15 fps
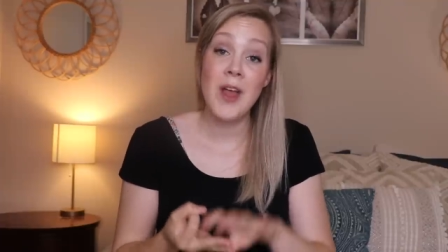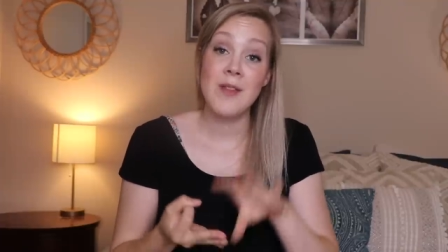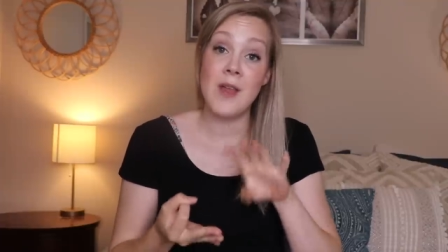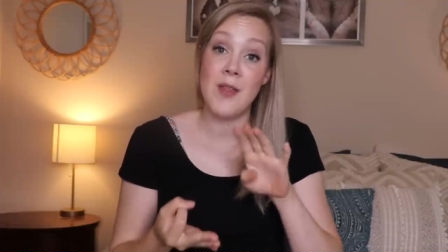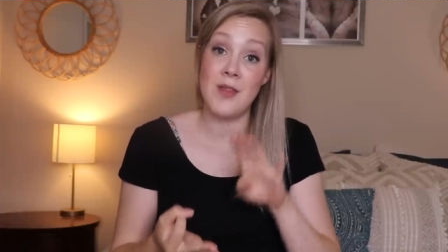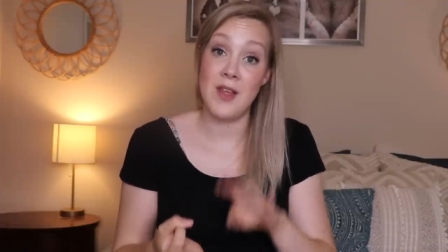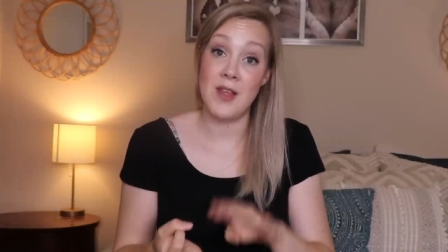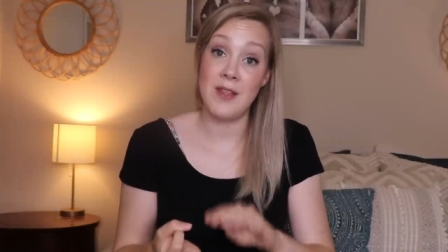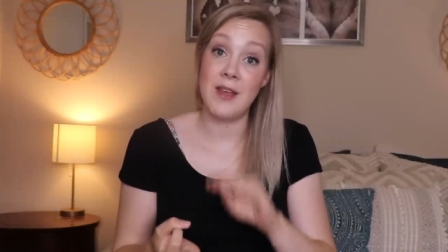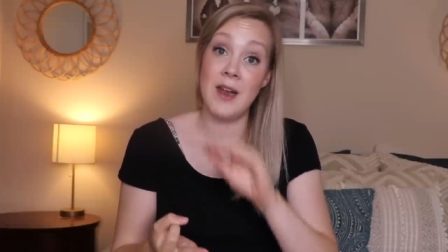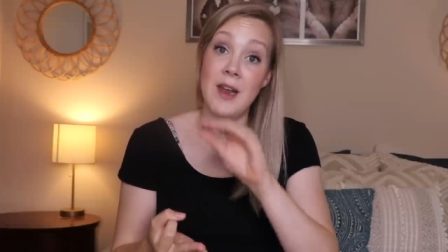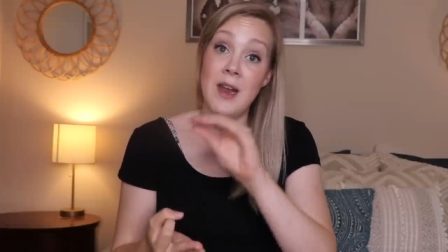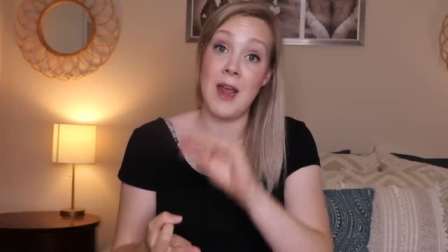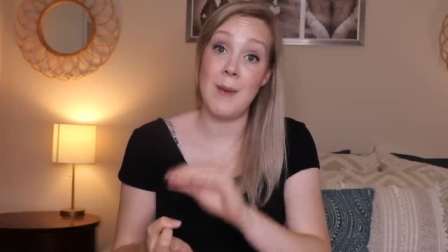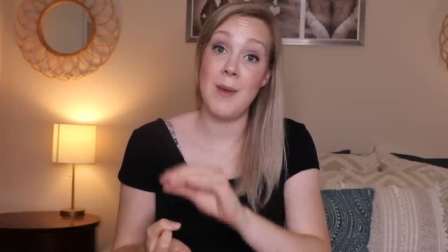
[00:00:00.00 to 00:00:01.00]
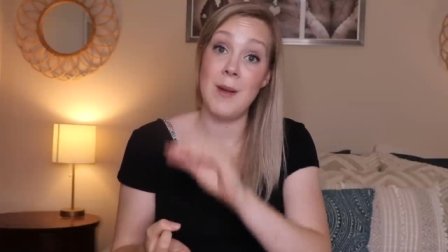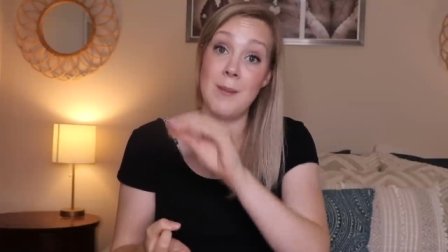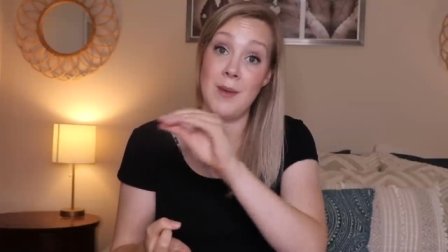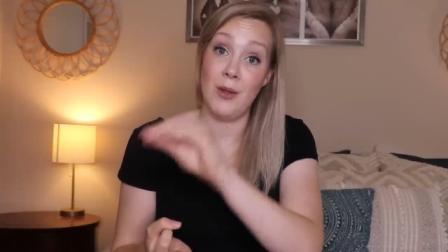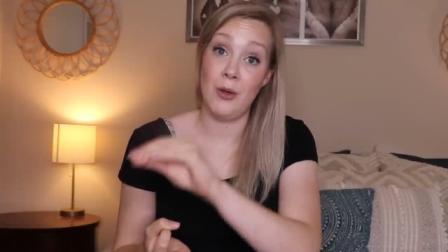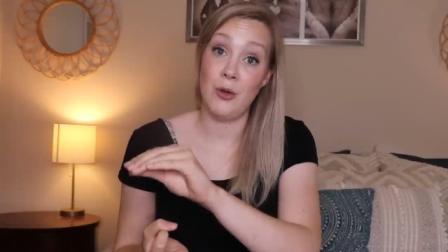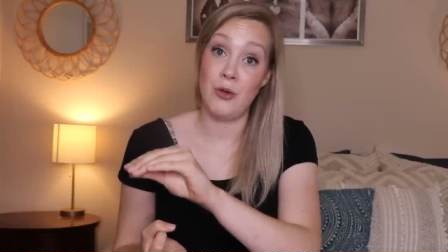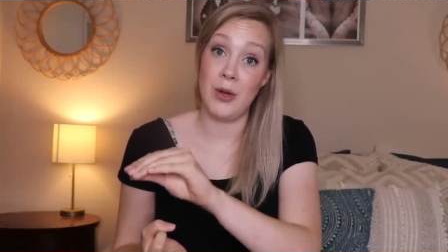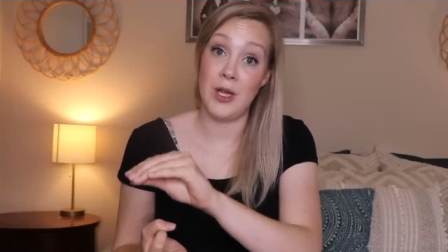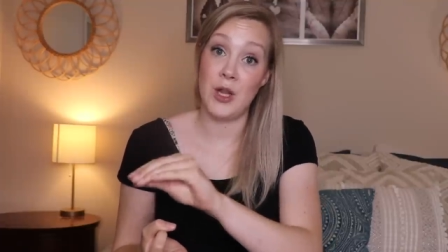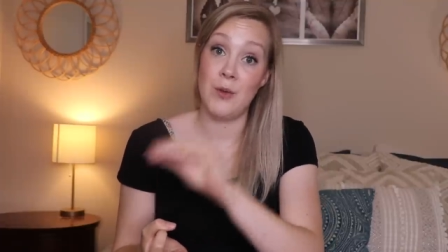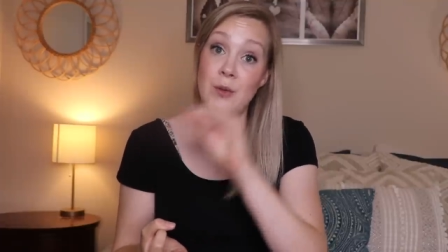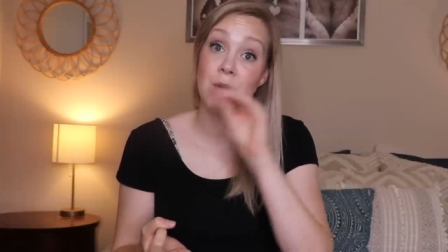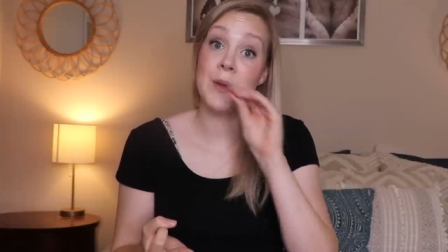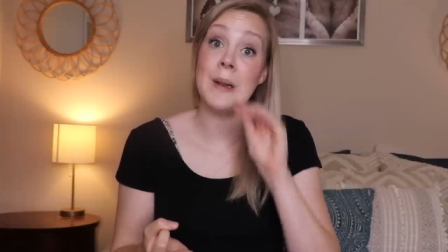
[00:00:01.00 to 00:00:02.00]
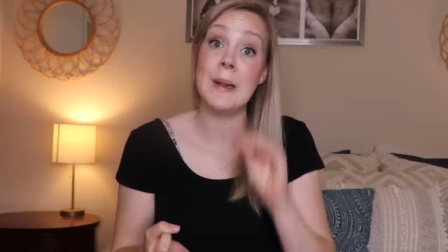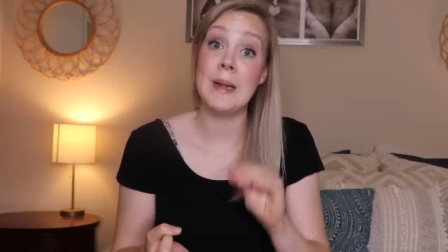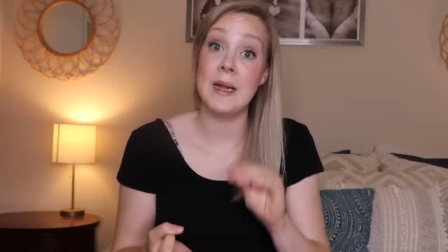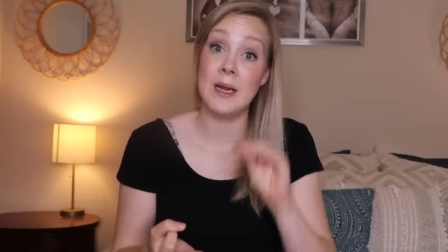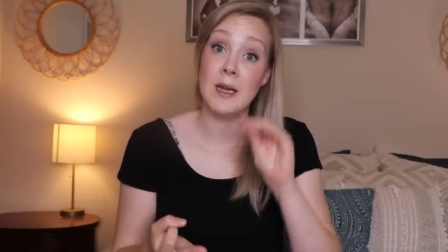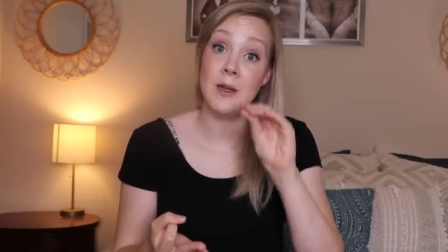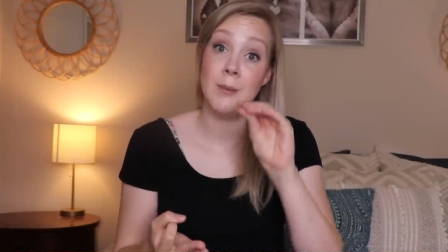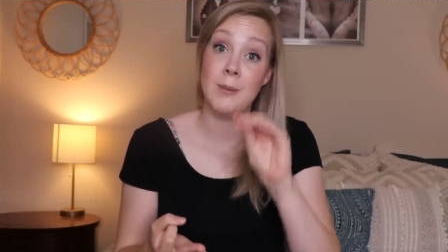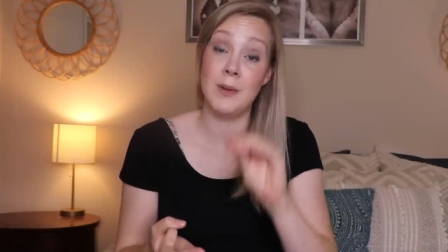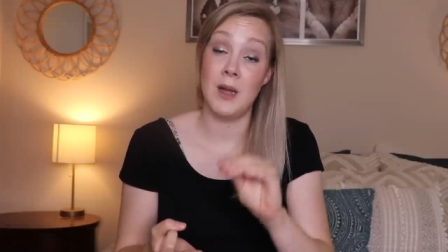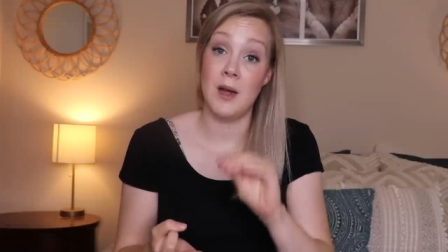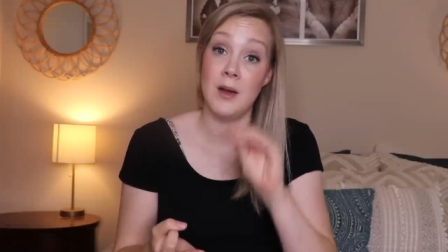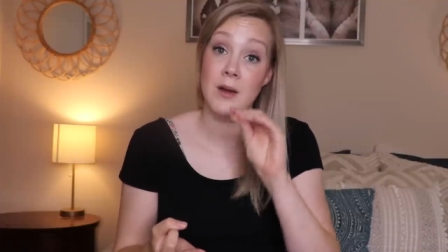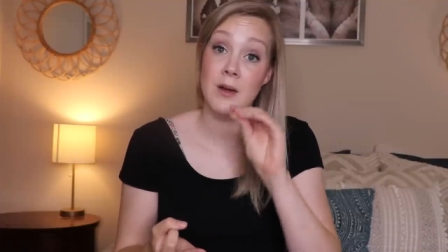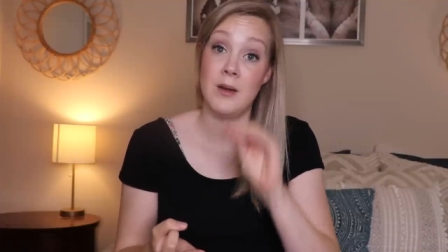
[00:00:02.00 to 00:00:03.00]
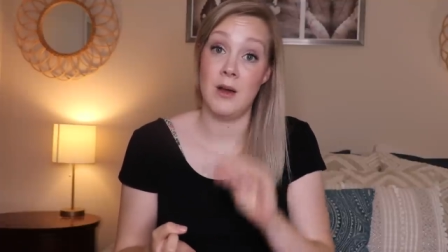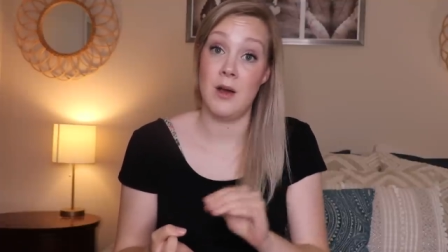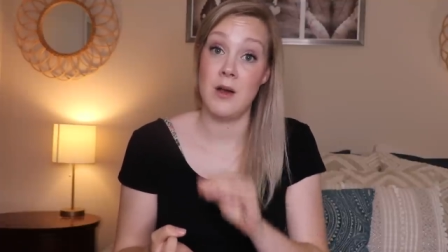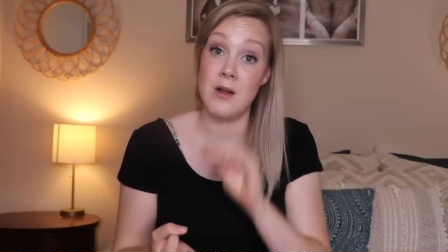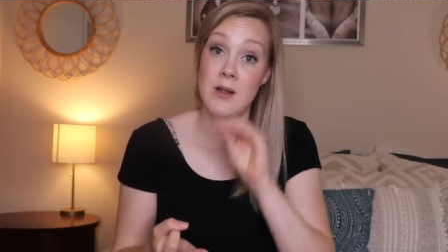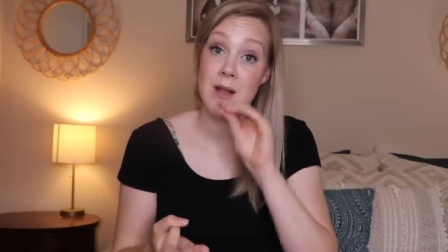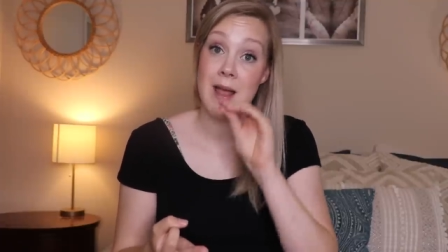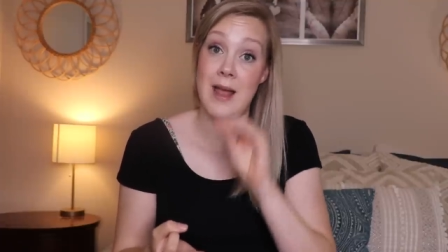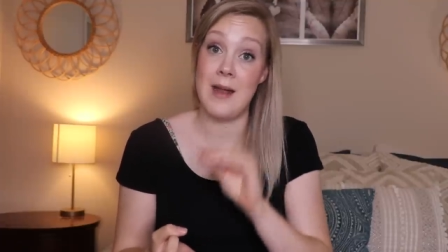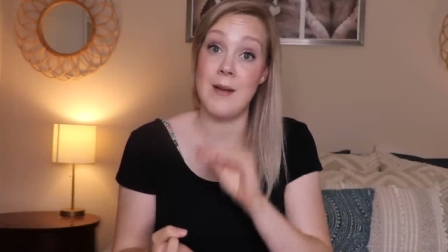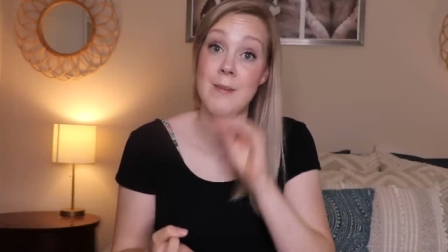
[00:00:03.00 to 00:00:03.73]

that this can inhibit milk transfer leading to plugged ducts and